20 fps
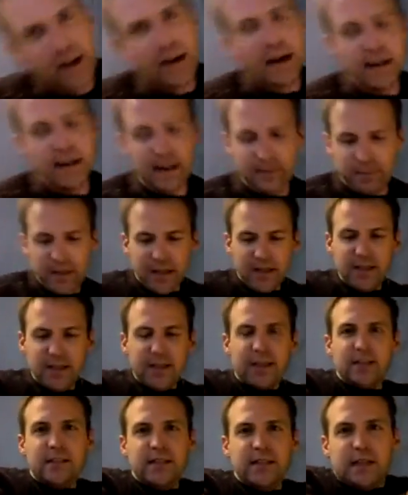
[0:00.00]
And you
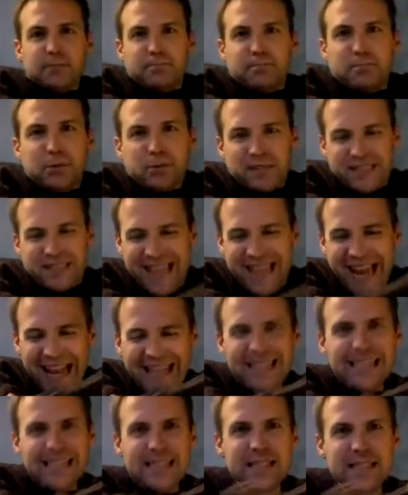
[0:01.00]
can pull
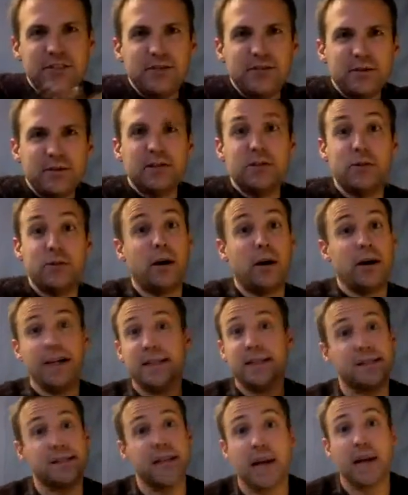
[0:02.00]
tendons. You can do all.
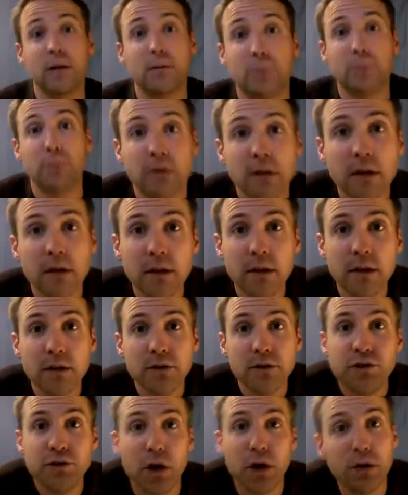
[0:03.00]
It's terrible.
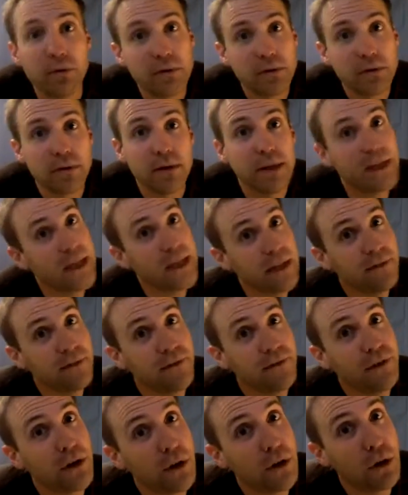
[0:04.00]
Don't
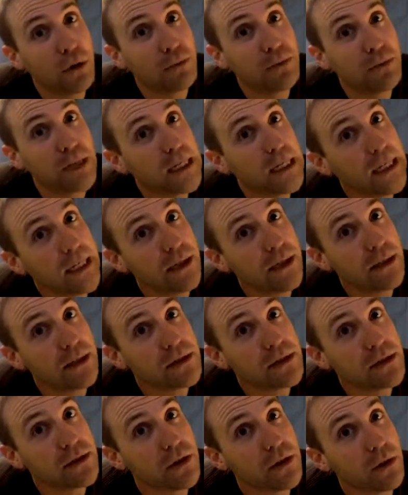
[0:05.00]
leave the home
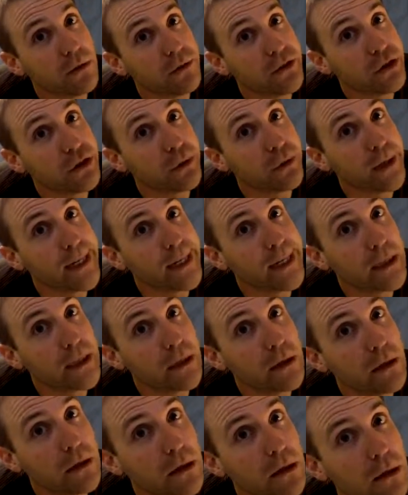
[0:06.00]
keys. Don't do it.
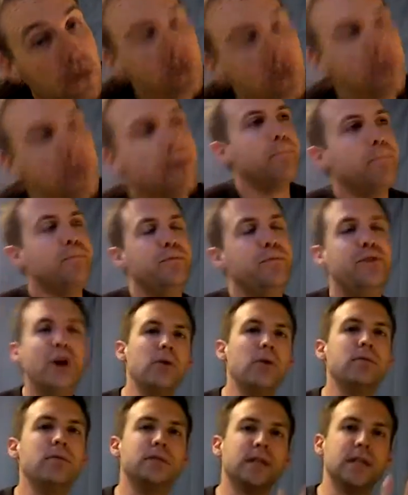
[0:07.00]

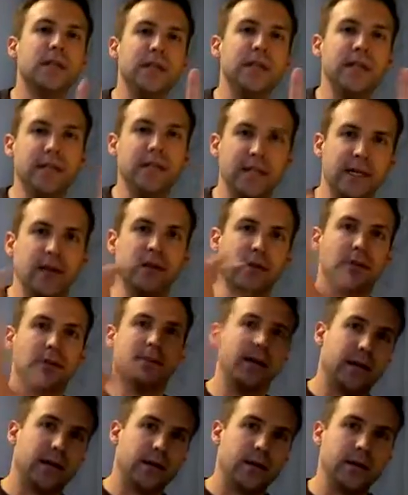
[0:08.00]
Don't delete character
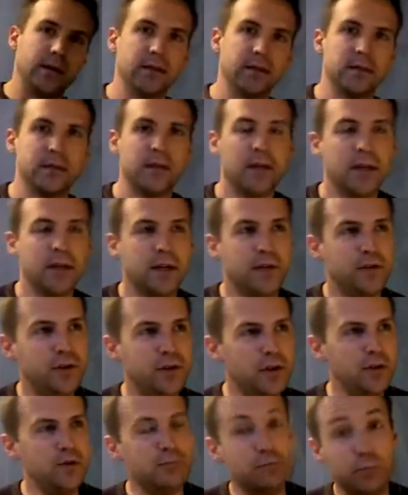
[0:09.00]
by character.
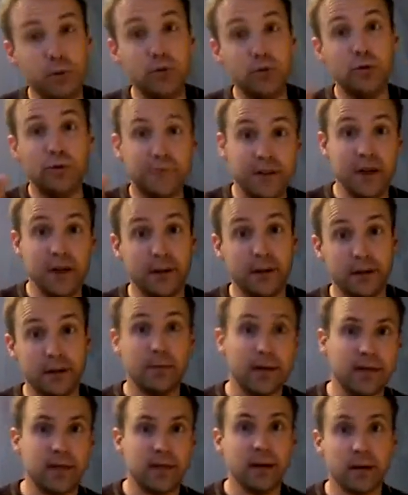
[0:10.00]
Don't move character
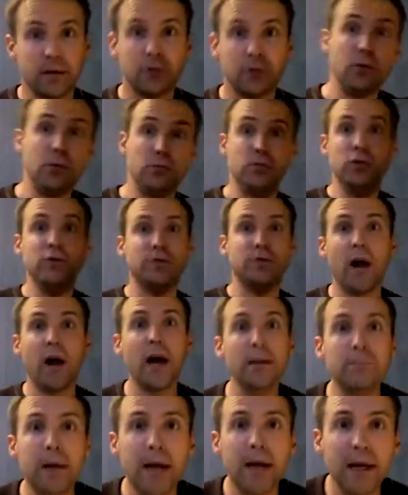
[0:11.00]
by character. Don't move
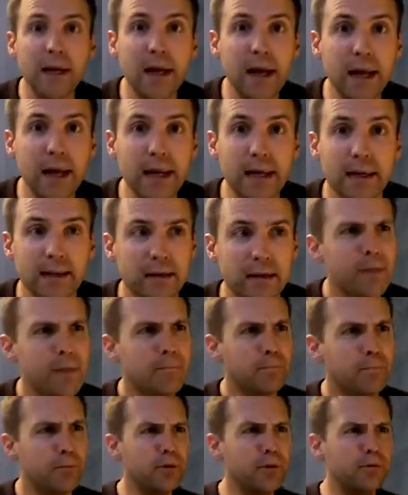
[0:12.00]
line by line.
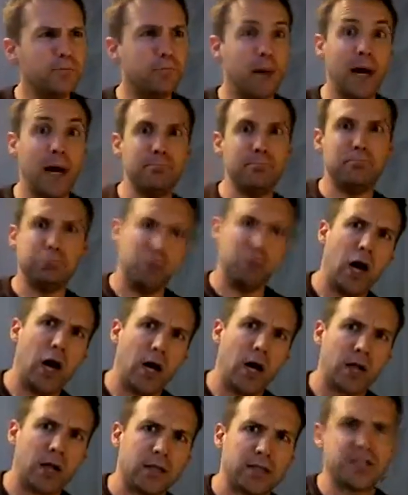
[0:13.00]
Move by
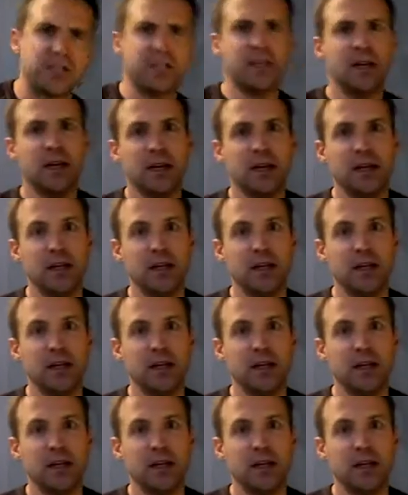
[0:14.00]
blocks.